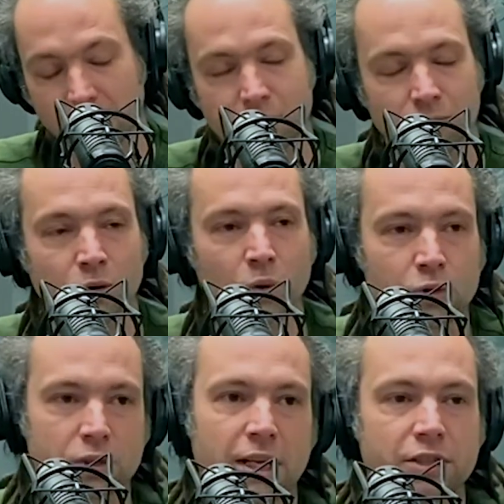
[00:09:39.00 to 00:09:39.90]

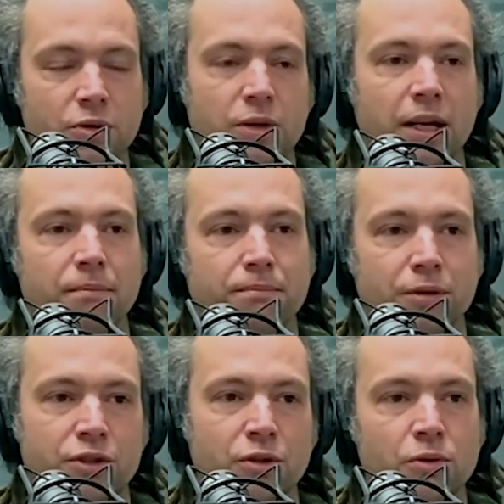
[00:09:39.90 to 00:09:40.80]
rules that you can
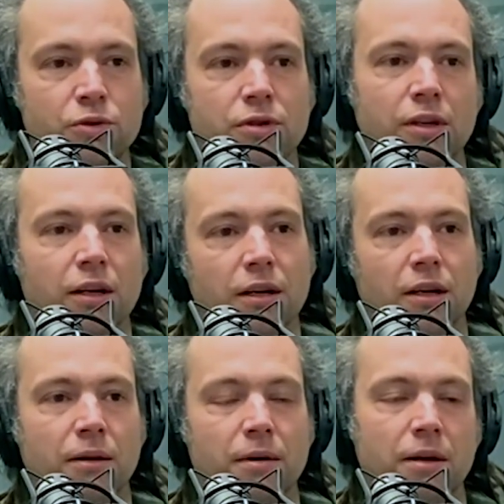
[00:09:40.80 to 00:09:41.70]
produce
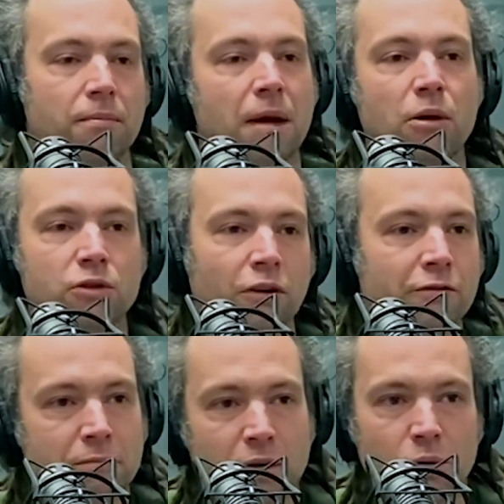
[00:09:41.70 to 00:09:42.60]
amount
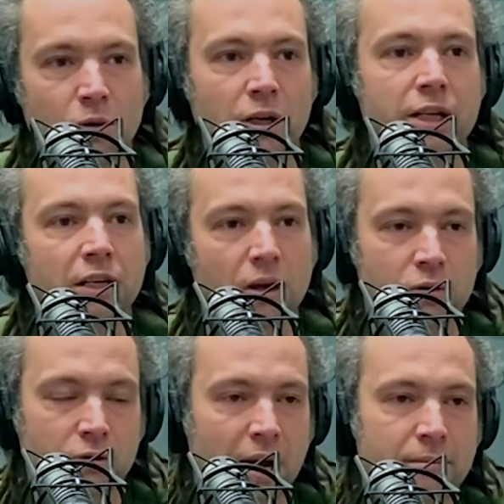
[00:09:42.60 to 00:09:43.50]
of milk or
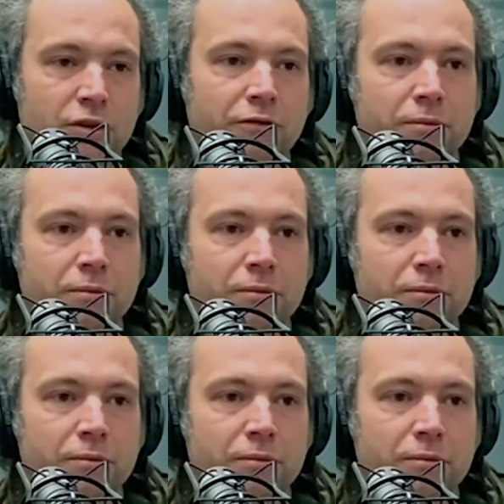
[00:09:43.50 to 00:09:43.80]
kilograms of